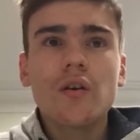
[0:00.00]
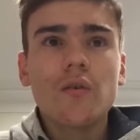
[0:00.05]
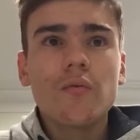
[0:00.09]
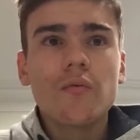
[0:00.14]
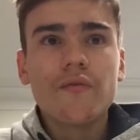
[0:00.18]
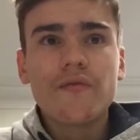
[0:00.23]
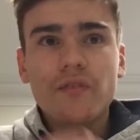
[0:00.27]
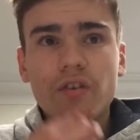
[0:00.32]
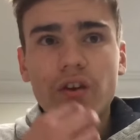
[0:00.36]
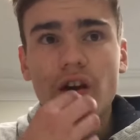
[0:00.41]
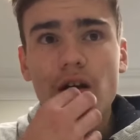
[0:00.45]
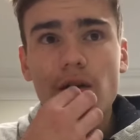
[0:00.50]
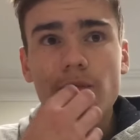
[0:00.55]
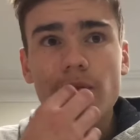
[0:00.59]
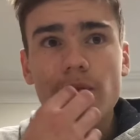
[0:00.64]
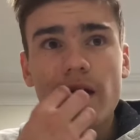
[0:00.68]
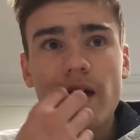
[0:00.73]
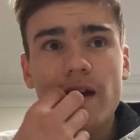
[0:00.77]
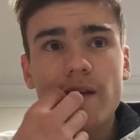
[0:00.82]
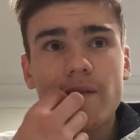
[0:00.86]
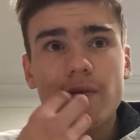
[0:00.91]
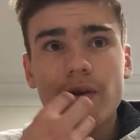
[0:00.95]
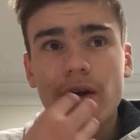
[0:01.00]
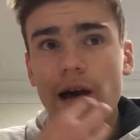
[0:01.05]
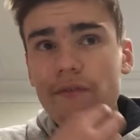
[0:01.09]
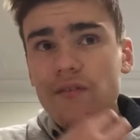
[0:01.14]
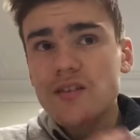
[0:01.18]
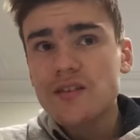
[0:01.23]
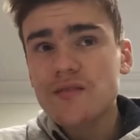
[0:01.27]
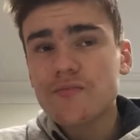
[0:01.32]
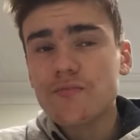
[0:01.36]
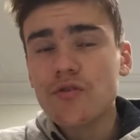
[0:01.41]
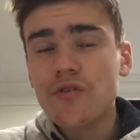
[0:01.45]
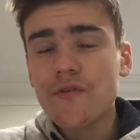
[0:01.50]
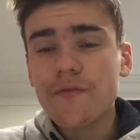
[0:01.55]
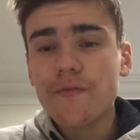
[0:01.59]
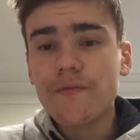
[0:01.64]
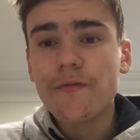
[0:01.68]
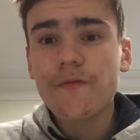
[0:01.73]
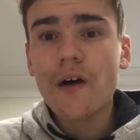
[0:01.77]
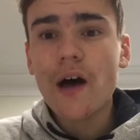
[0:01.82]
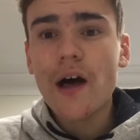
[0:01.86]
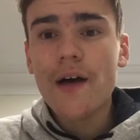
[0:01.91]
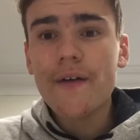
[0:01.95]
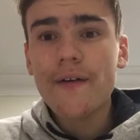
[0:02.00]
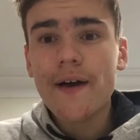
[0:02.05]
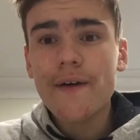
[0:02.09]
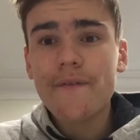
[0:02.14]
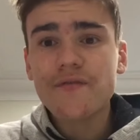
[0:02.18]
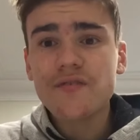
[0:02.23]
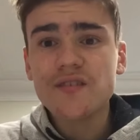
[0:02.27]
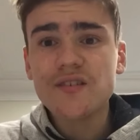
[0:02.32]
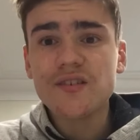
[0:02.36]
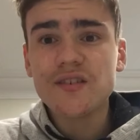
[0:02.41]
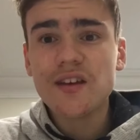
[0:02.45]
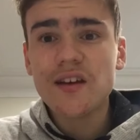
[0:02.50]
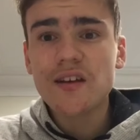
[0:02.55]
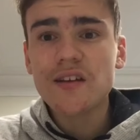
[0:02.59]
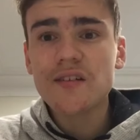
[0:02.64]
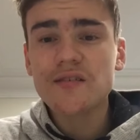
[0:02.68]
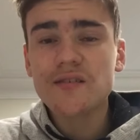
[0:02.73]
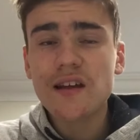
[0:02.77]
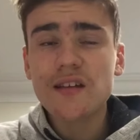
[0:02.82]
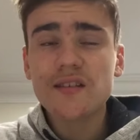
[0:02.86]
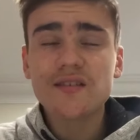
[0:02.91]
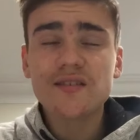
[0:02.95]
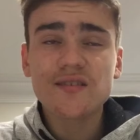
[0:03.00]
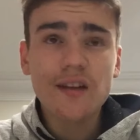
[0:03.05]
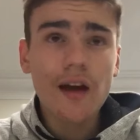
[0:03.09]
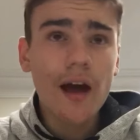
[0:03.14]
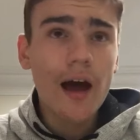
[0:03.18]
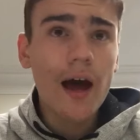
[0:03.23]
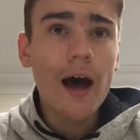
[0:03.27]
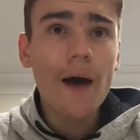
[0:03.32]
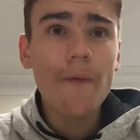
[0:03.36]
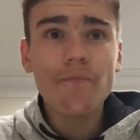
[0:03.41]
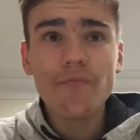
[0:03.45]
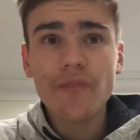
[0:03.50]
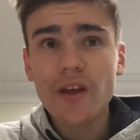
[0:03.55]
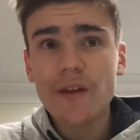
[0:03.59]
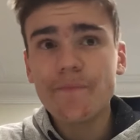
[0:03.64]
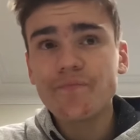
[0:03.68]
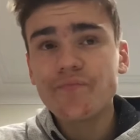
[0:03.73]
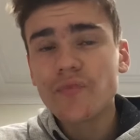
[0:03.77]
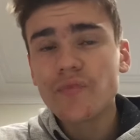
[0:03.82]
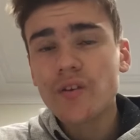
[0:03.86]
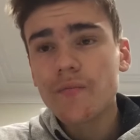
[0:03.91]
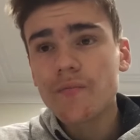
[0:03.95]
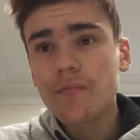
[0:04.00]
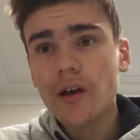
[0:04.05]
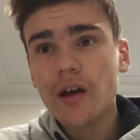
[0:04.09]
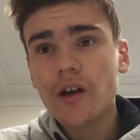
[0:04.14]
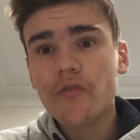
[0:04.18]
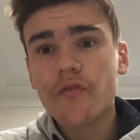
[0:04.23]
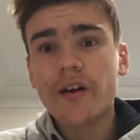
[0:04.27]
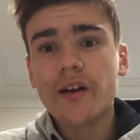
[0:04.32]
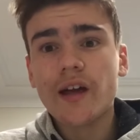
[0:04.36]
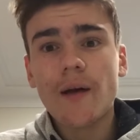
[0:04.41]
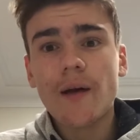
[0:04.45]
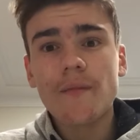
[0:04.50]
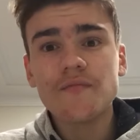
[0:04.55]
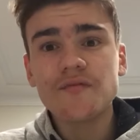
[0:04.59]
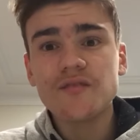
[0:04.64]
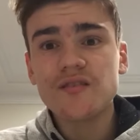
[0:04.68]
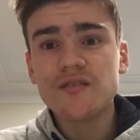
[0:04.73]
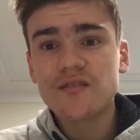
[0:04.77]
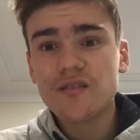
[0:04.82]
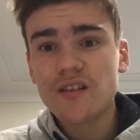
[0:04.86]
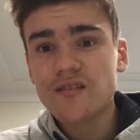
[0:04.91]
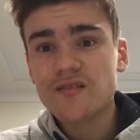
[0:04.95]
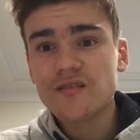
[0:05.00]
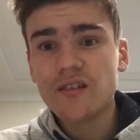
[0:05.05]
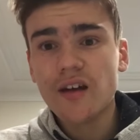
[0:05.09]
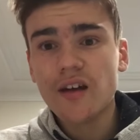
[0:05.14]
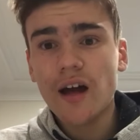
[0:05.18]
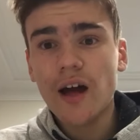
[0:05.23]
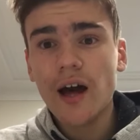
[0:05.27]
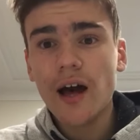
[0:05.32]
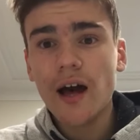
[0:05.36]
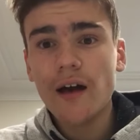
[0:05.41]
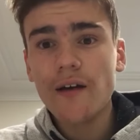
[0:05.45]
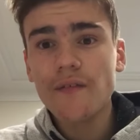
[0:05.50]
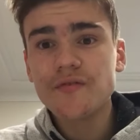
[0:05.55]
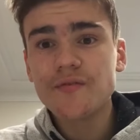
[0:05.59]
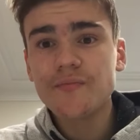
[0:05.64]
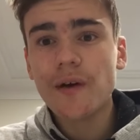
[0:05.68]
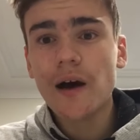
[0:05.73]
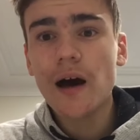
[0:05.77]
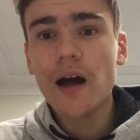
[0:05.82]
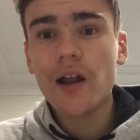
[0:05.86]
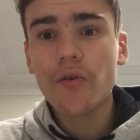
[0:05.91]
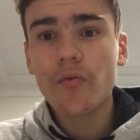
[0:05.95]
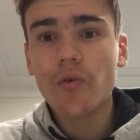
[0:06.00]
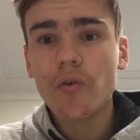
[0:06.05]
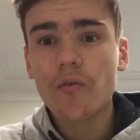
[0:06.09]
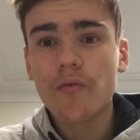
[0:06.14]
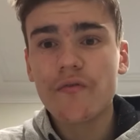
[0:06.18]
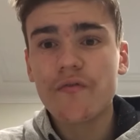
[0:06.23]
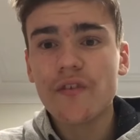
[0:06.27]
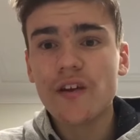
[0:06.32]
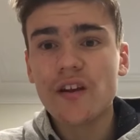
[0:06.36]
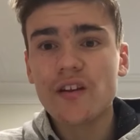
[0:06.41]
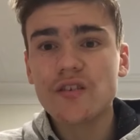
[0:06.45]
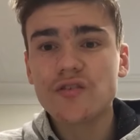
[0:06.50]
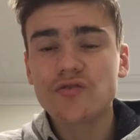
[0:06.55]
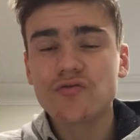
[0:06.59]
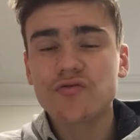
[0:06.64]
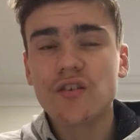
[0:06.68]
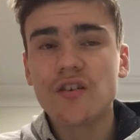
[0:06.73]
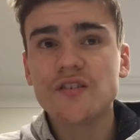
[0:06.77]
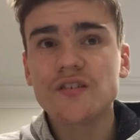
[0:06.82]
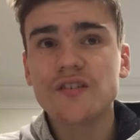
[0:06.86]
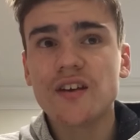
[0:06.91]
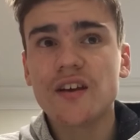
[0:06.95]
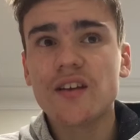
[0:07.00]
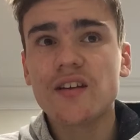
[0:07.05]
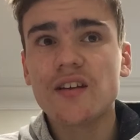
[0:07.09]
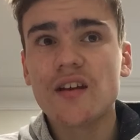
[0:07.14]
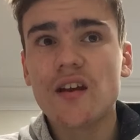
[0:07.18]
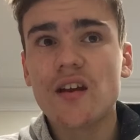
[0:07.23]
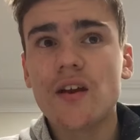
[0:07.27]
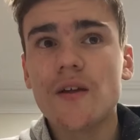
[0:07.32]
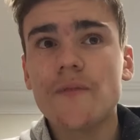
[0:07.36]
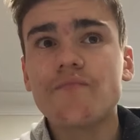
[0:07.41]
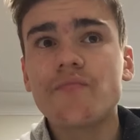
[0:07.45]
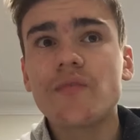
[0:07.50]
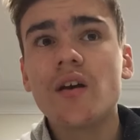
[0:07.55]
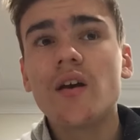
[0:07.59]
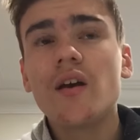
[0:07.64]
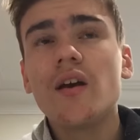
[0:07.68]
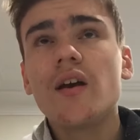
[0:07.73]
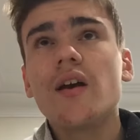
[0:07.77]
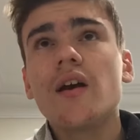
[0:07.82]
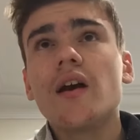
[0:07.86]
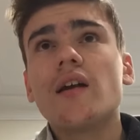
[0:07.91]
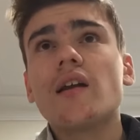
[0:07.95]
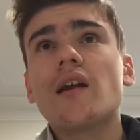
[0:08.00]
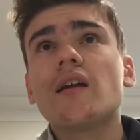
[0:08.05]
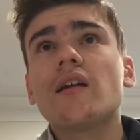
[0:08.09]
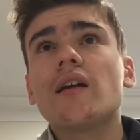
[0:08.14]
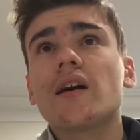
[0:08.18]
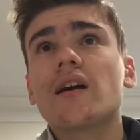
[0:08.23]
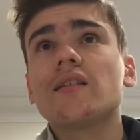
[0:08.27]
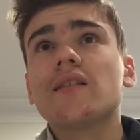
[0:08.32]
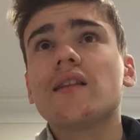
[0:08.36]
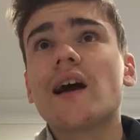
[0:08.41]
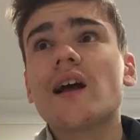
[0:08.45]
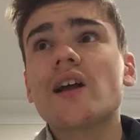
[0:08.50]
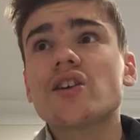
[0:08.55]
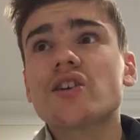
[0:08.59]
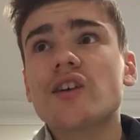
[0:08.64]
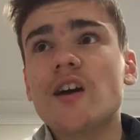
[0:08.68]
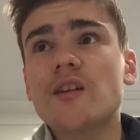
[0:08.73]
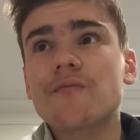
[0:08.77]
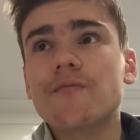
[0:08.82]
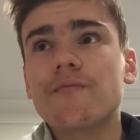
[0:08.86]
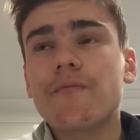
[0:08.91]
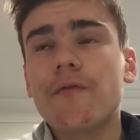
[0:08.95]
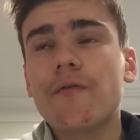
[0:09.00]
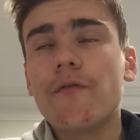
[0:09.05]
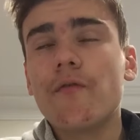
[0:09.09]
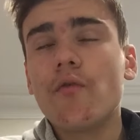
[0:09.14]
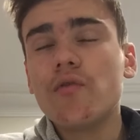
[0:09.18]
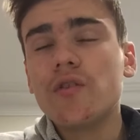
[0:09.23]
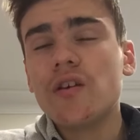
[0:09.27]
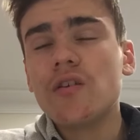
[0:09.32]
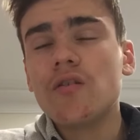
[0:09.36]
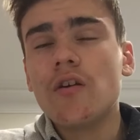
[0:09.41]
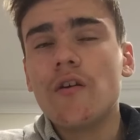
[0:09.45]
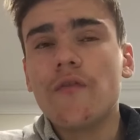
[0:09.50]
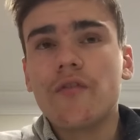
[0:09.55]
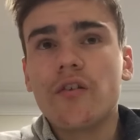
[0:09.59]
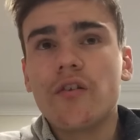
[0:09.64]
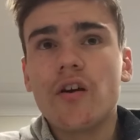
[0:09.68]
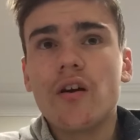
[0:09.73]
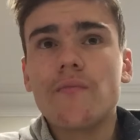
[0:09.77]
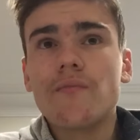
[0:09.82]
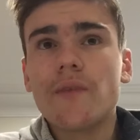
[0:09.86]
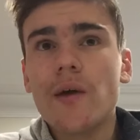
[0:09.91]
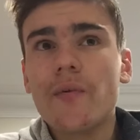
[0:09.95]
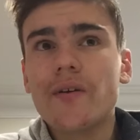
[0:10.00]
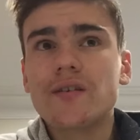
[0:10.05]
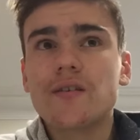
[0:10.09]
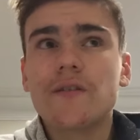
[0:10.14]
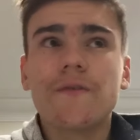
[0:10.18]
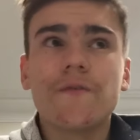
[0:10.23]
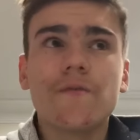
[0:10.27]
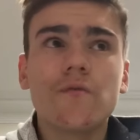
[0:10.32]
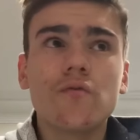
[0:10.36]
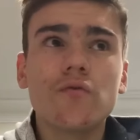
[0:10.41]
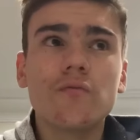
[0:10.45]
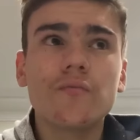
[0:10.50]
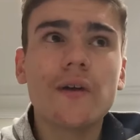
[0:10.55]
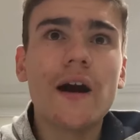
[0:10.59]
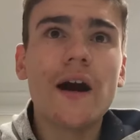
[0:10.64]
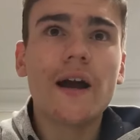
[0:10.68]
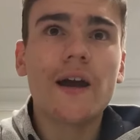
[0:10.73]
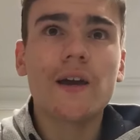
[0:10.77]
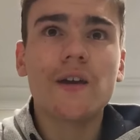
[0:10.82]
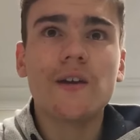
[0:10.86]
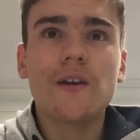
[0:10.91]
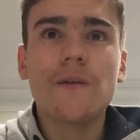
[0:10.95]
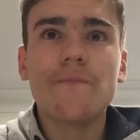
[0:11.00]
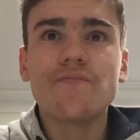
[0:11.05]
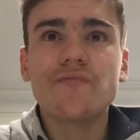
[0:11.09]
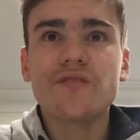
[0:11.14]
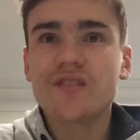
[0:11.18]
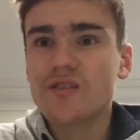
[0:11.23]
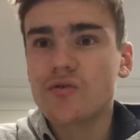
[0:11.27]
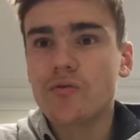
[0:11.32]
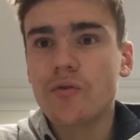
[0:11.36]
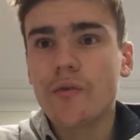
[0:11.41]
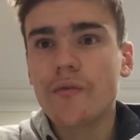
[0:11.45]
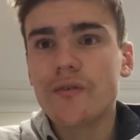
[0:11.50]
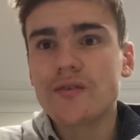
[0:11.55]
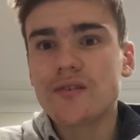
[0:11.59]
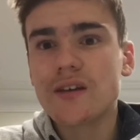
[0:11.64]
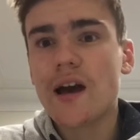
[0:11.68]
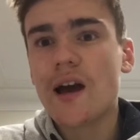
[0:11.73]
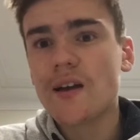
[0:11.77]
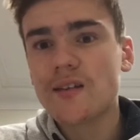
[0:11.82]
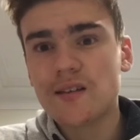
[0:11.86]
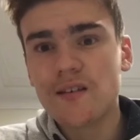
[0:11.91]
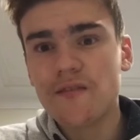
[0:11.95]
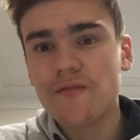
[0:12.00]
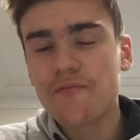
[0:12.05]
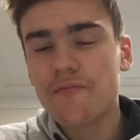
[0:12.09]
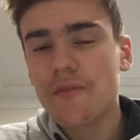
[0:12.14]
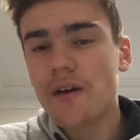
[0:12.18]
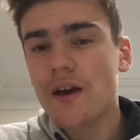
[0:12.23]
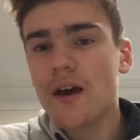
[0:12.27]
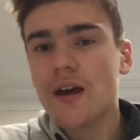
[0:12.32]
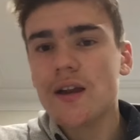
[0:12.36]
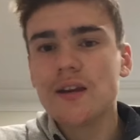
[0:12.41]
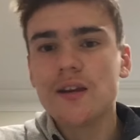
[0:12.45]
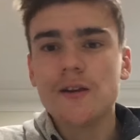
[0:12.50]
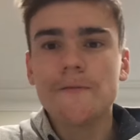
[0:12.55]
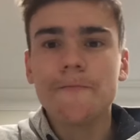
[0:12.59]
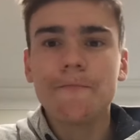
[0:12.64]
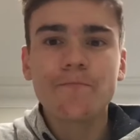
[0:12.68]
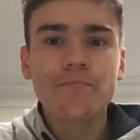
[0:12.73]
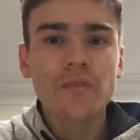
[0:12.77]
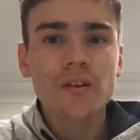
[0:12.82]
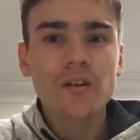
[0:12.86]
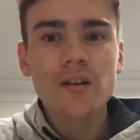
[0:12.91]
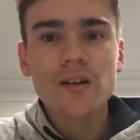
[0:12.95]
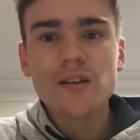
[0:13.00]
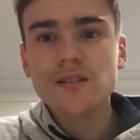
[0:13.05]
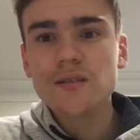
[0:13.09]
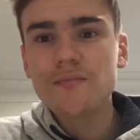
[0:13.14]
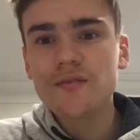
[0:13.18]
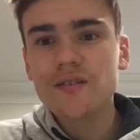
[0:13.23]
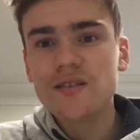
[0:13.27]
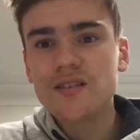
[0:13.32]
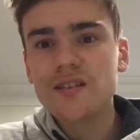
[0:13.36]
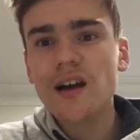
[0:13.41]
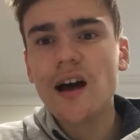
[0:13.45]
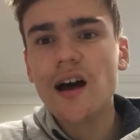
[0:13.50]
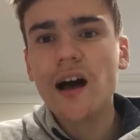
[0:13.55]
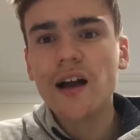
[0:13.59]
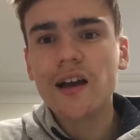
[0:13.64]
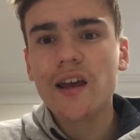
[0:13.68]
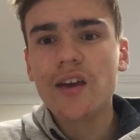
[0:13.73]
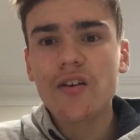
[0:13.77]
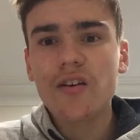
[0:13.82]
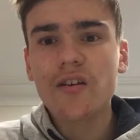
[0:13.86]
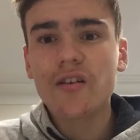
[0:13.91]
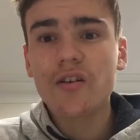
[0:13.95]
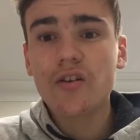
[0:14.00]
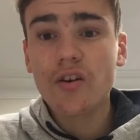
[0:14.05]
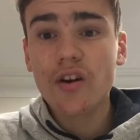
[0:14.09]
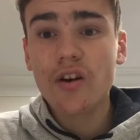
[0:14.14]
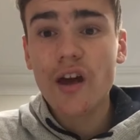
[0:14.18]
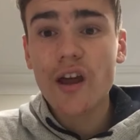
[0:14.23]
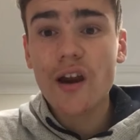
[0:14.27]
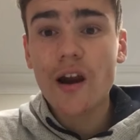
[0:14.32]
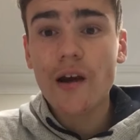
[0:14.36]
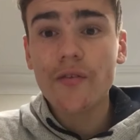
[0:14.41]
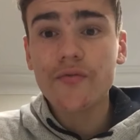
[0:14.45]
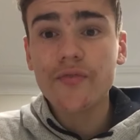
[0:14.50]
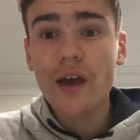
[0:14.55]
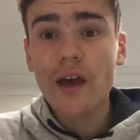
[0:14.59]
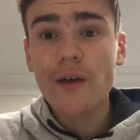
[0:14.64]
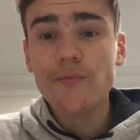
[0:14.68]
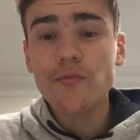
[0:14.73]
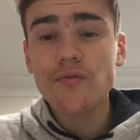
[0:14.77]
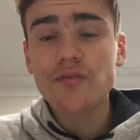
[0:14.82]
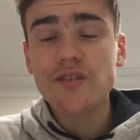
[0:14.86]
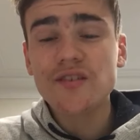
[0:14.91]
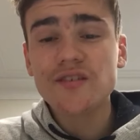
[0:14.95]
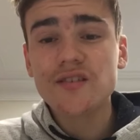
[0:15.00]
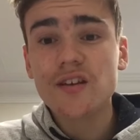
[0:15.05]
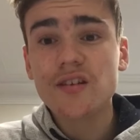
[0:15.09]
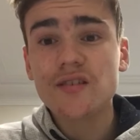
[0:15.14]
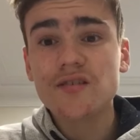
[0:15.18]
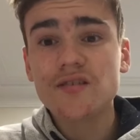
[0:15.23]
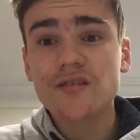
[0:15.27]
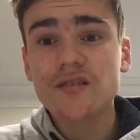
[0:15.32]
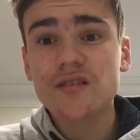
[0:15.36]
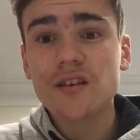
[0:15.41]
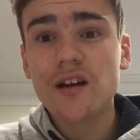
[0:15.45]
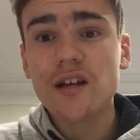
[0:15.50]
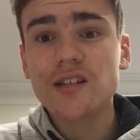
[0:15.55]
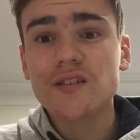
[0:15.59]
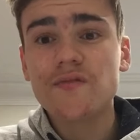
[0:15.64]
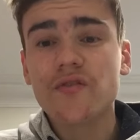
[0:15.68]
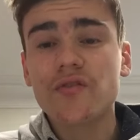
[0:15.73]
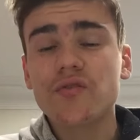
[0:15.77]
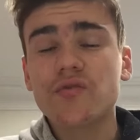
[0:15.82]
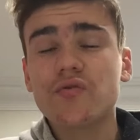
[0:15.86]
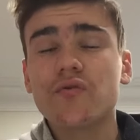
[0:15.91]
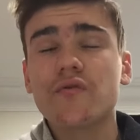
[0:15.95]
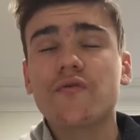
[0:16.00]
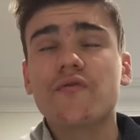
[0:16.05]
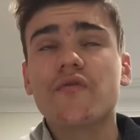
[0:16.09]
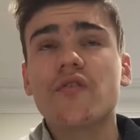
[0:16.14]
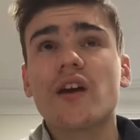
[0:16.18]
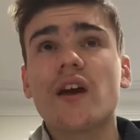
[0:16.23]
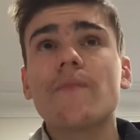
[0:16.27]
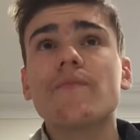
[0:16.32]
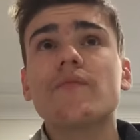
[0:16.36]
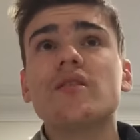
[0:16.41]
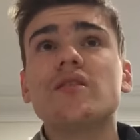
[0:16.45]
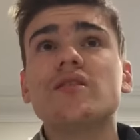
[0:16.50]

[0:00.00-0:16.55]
with Kurt Mann having to move from 5'8 to the centres at the start, and then Blake Green comes into the halves, partnering with Phoenix Crossland, and then like a late change before kickoff, Kurt Mann went to fullback, and then Tex Hoy went to 18th man, and Simi Sasagi got an NRL debut in the centres, so that's very good for him.